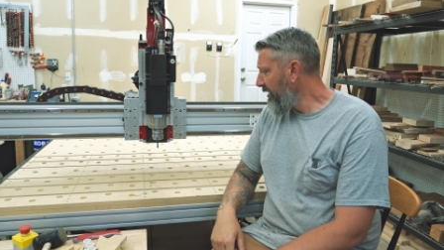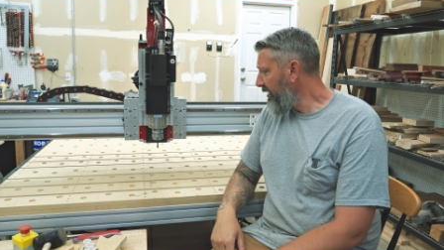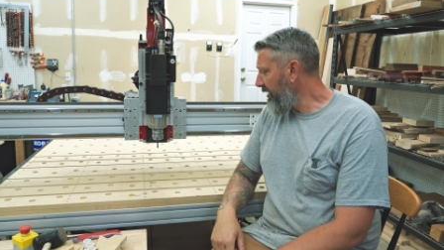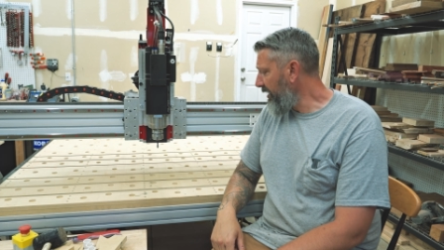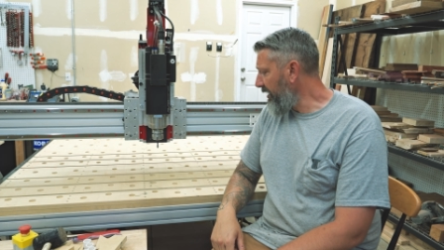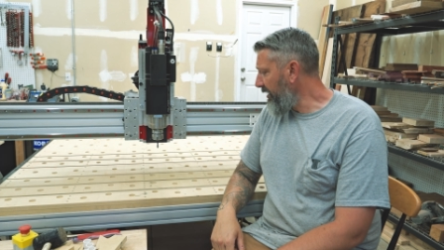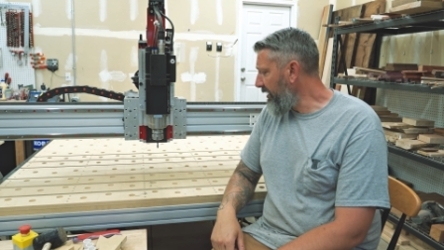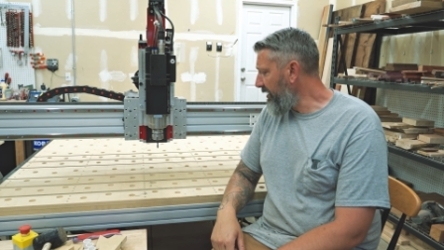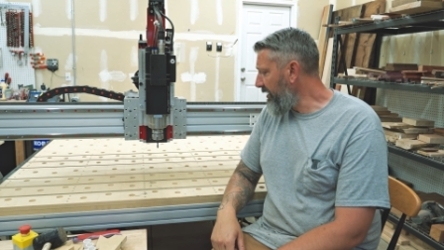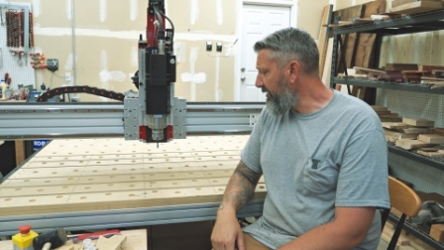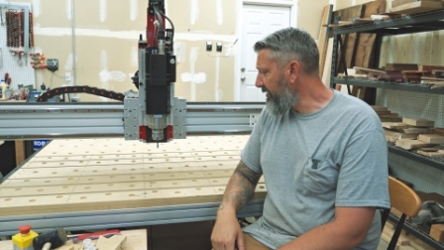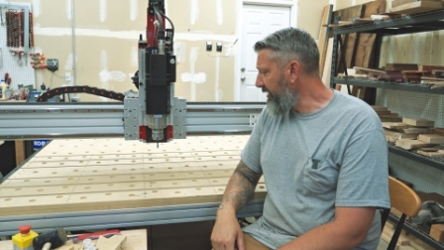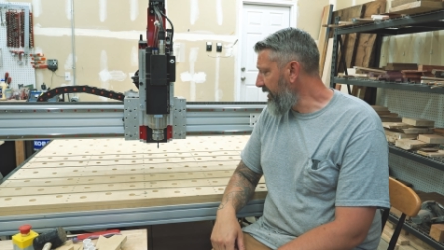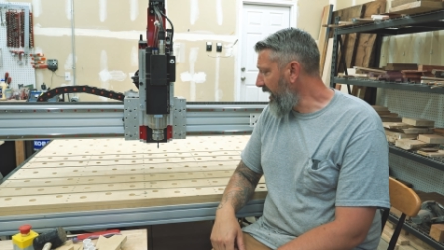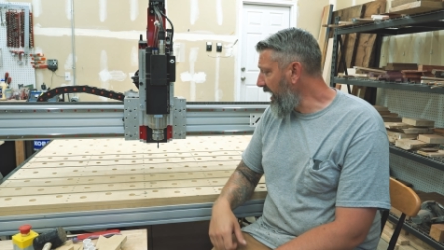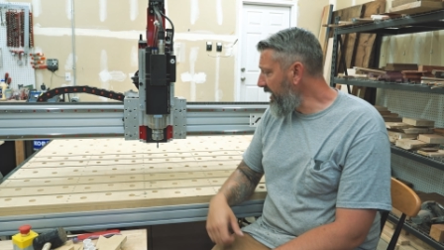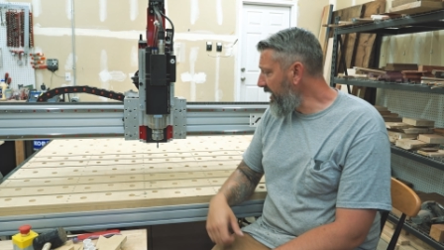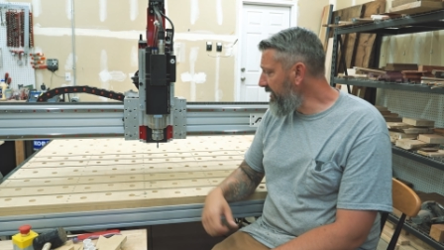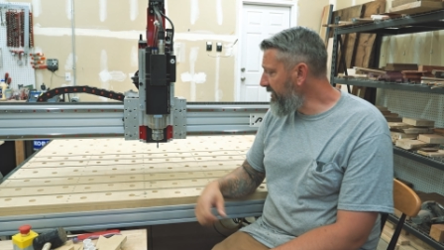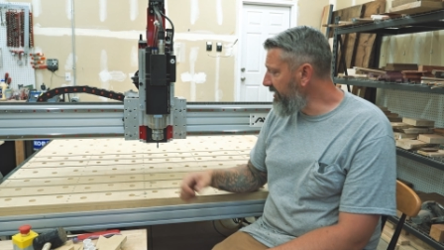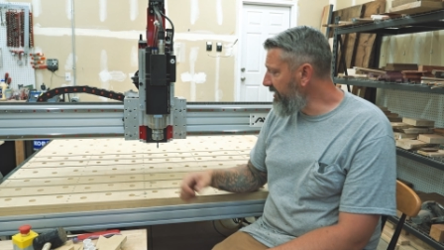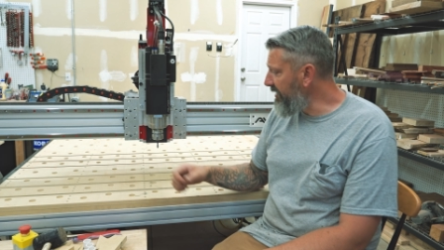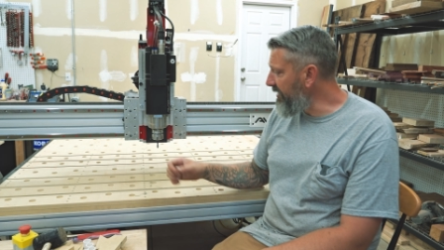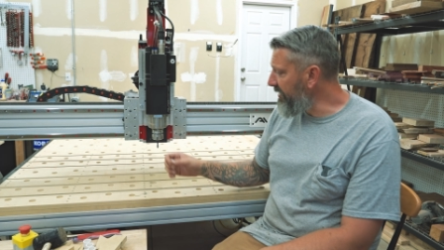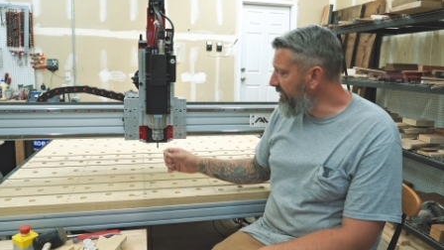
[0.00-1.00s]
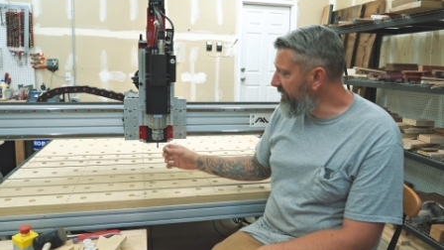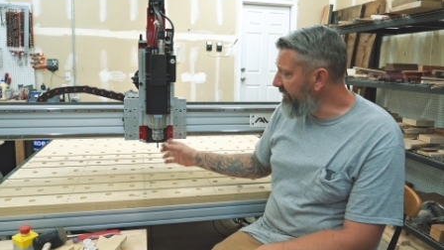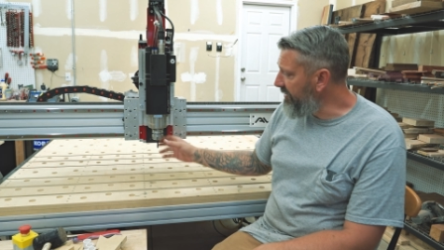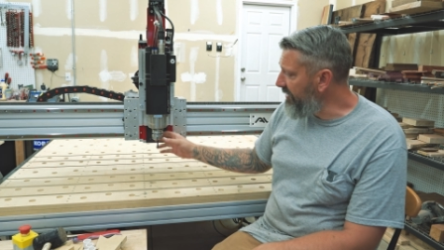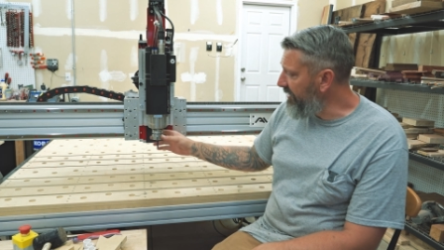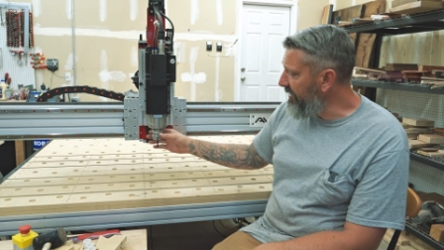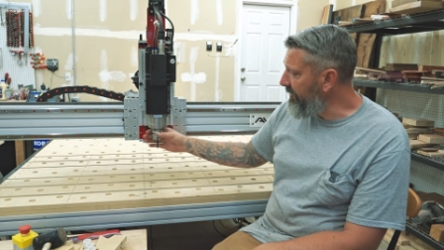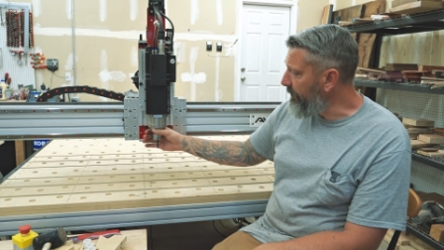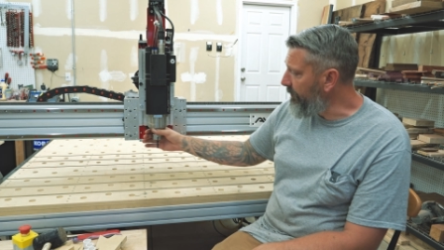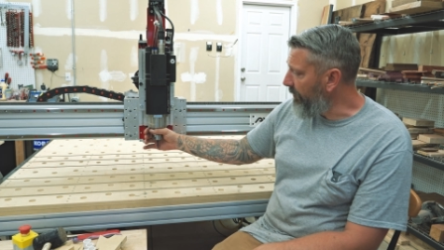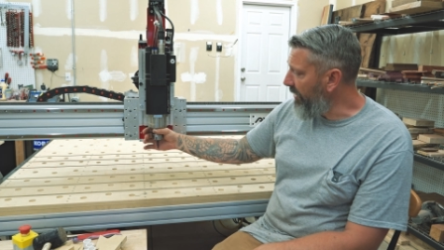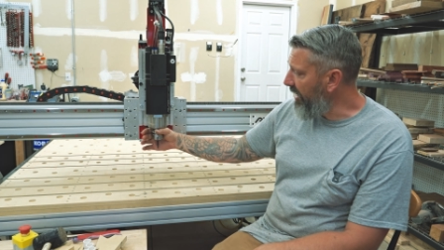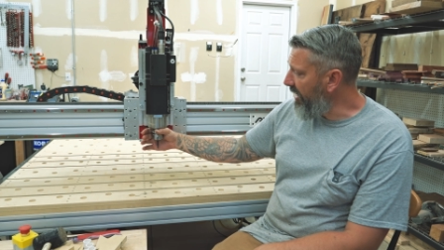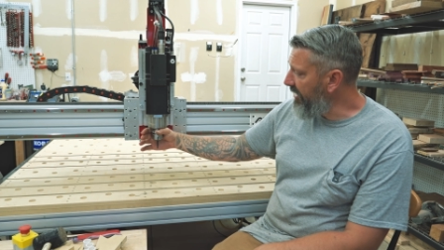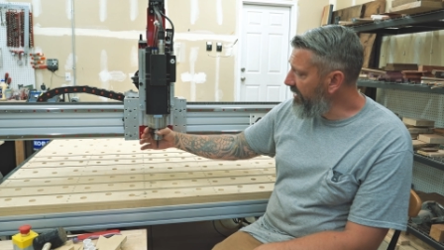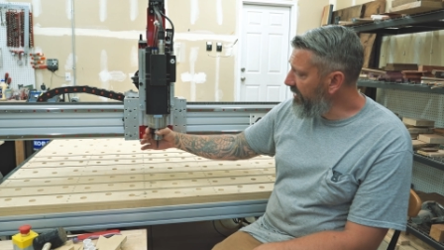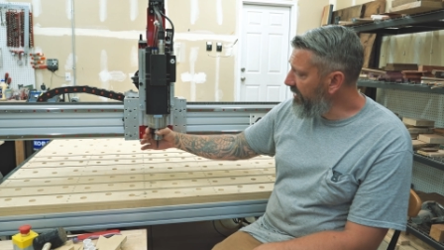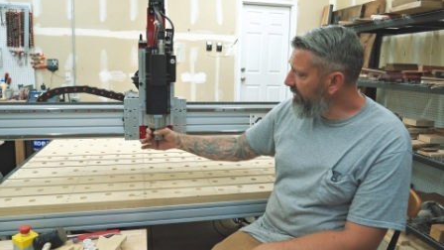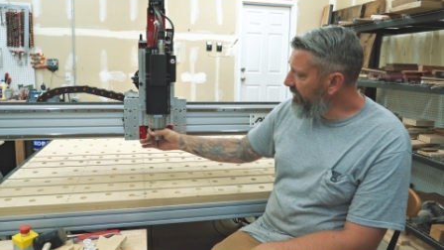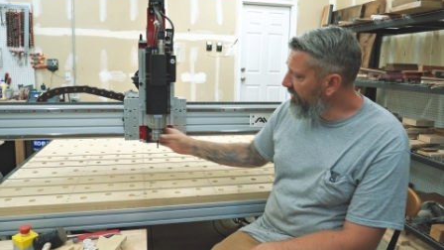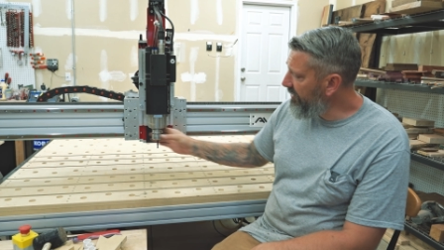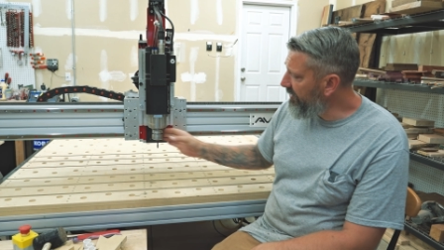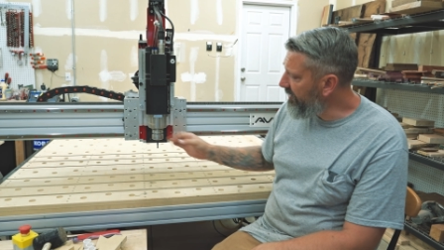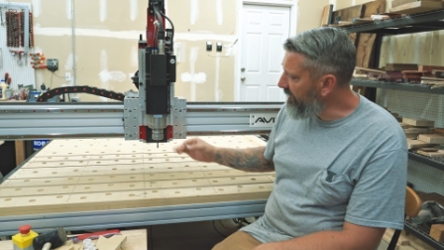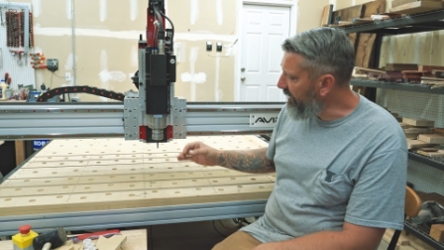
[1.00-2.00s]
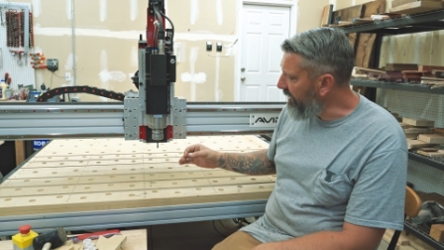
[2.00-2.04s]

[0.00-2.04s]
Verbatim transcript: It is ATC ready.